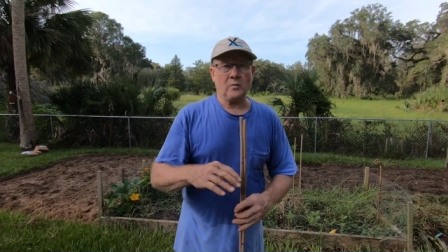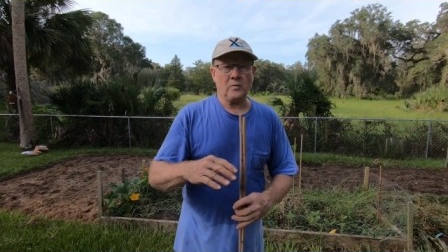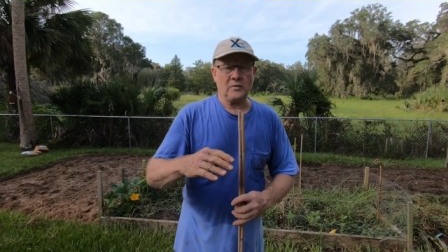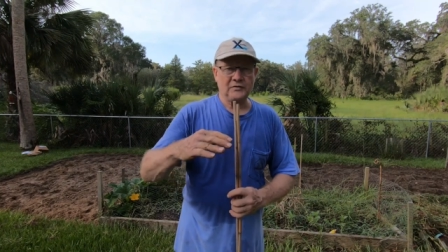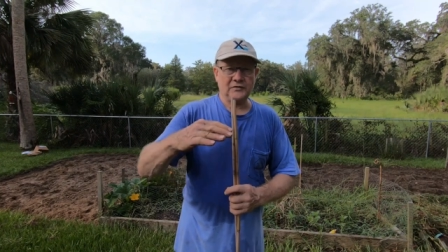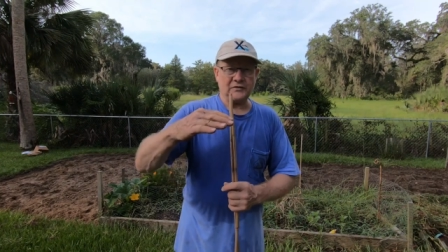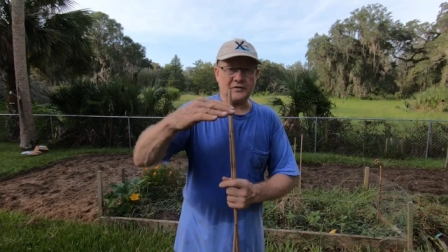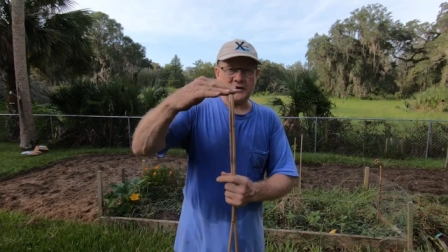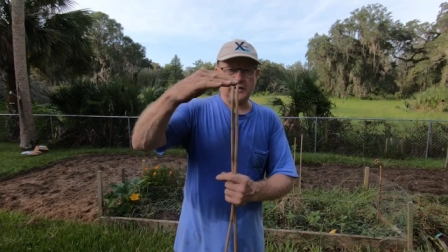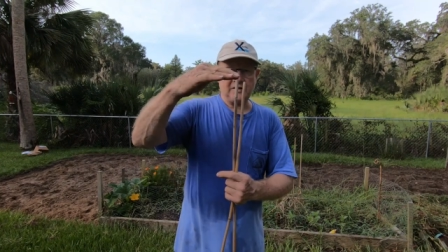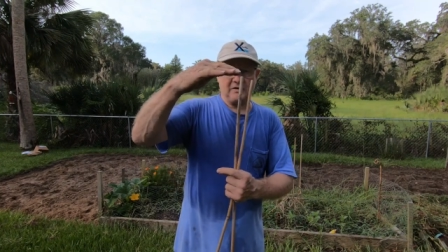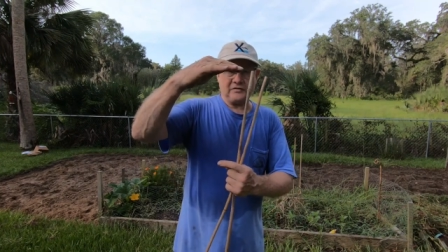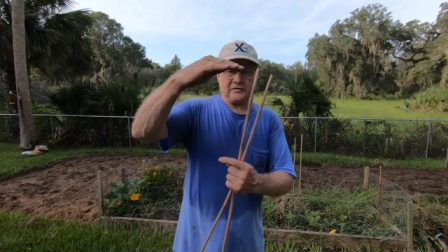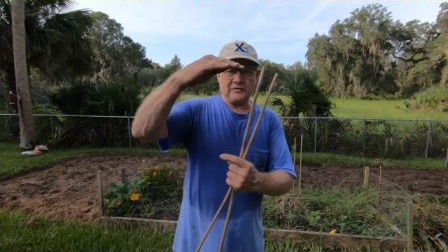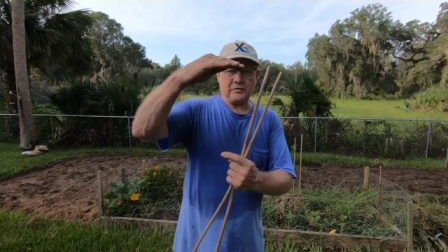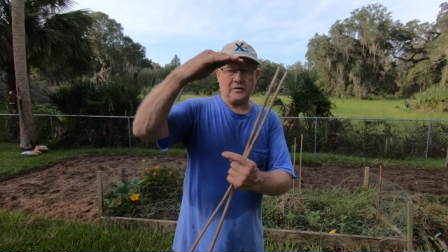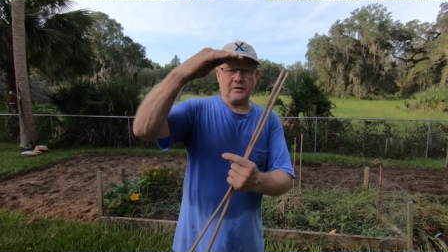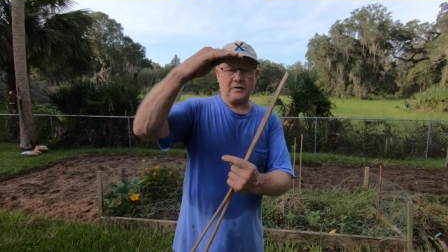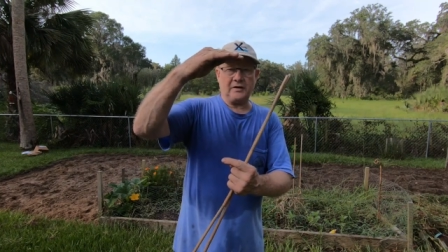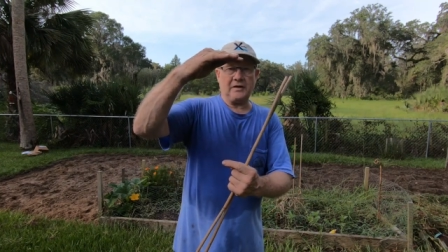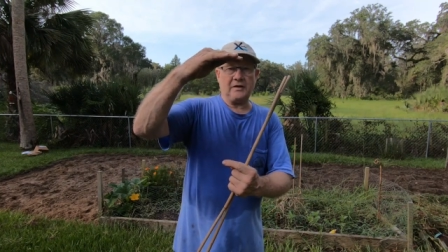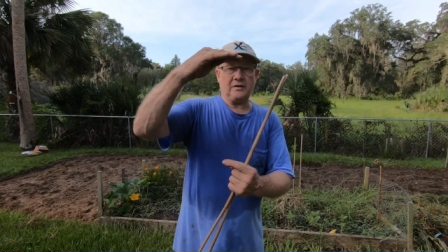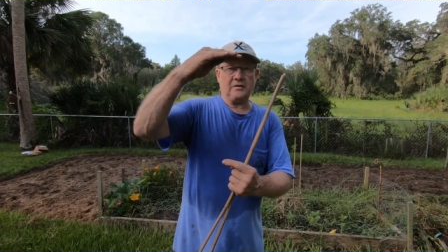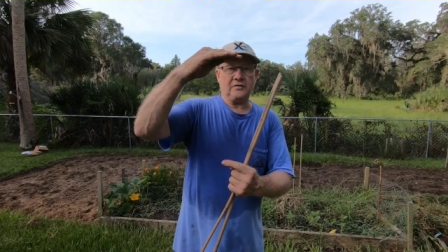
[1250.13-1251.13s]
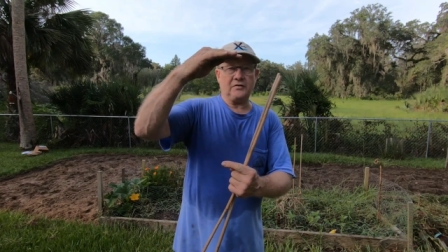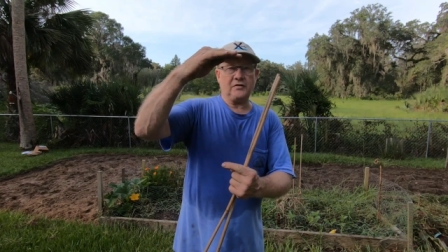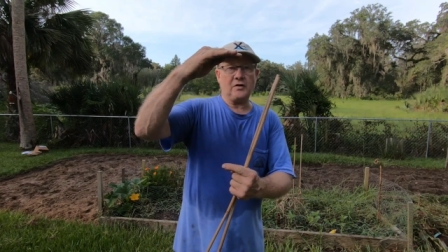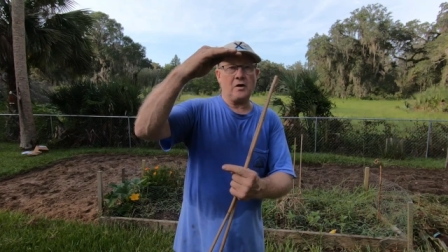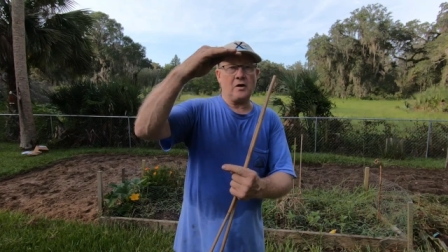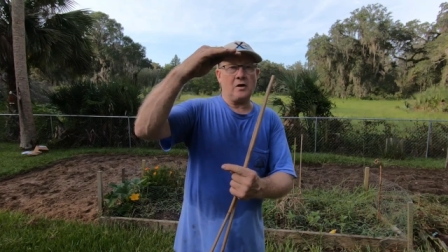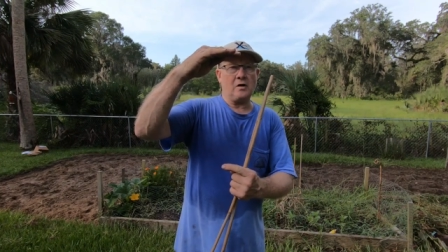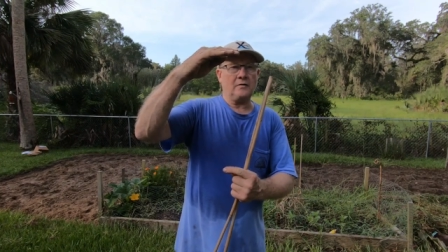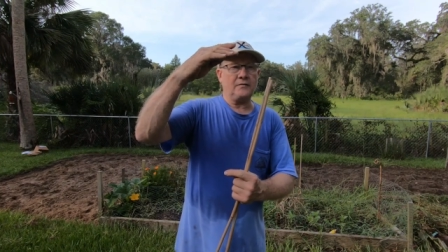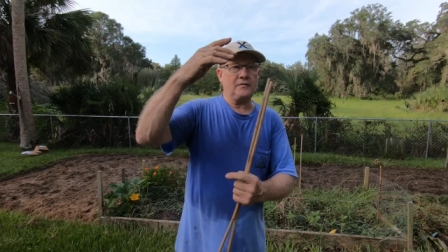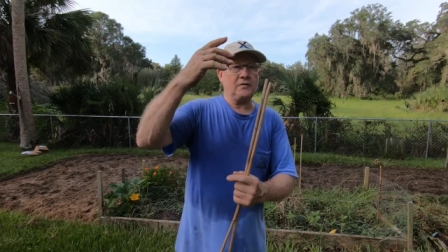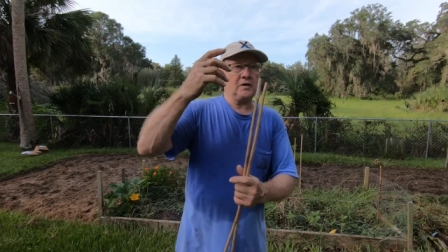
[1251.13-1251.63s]
once they start getting
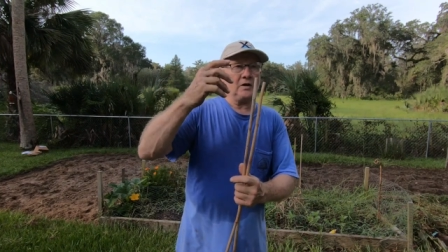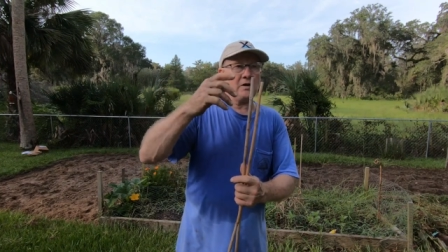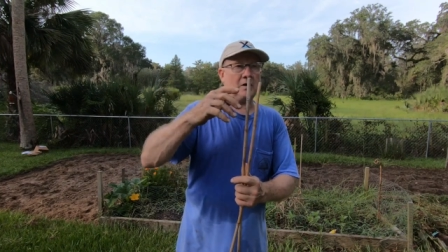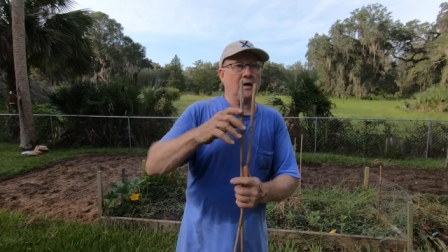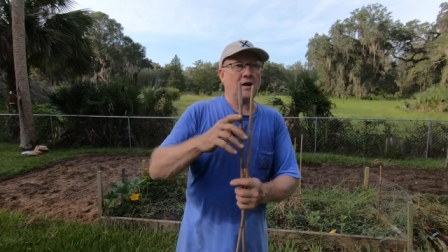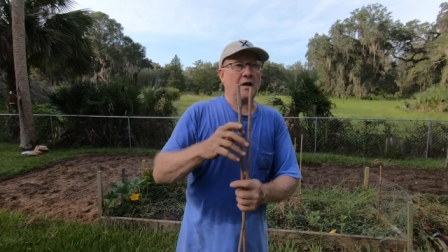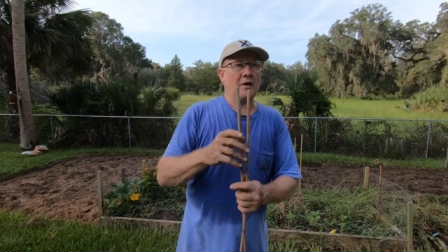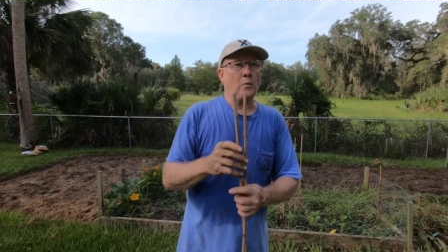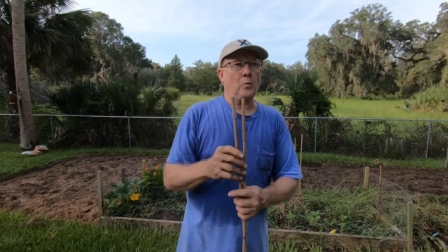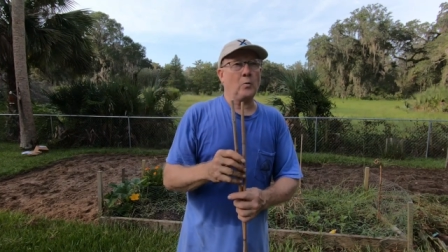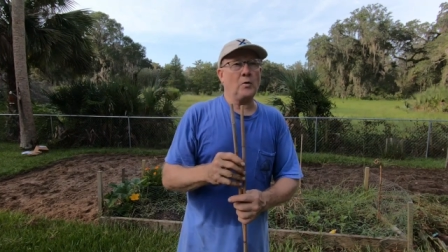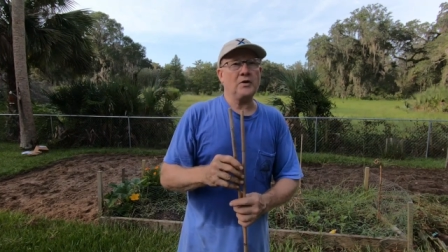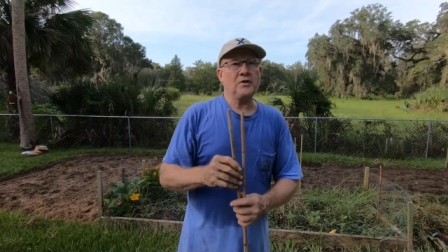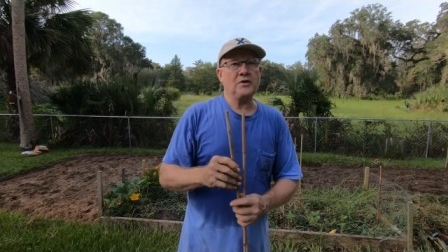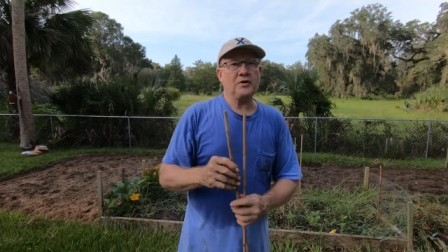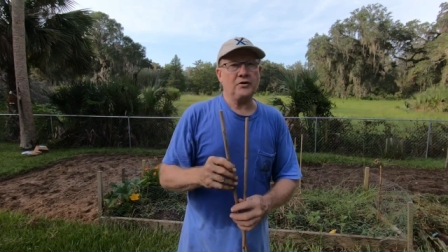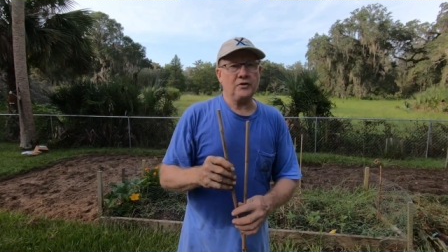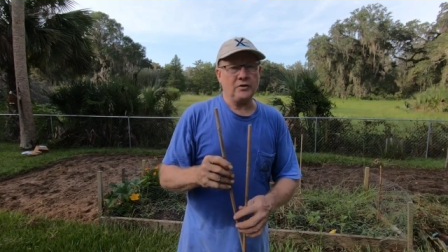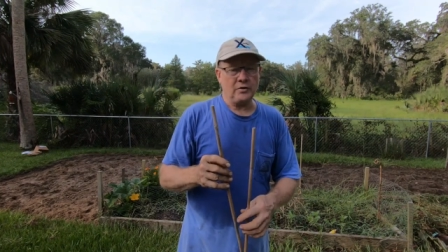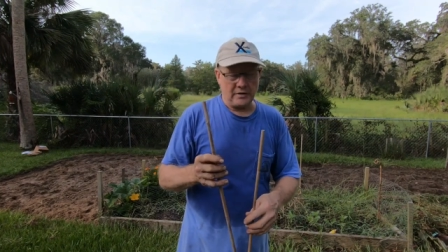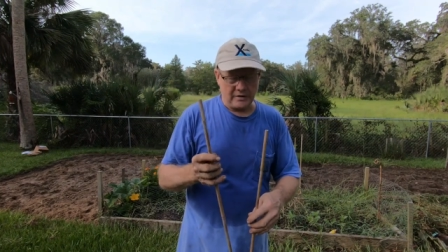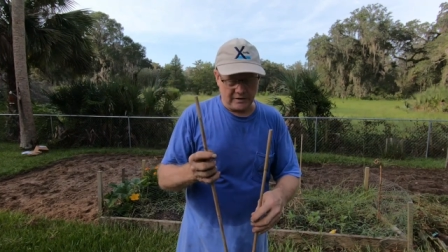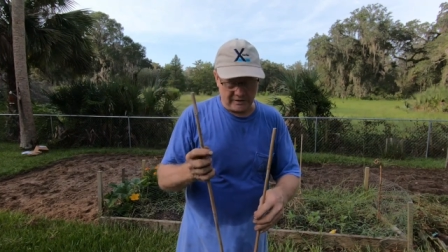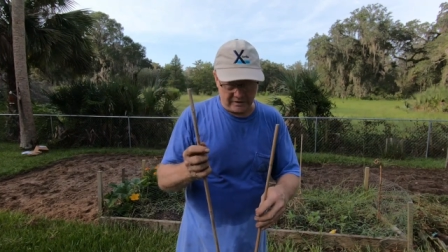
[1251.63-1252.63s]
tall, if you get a lot of wind in your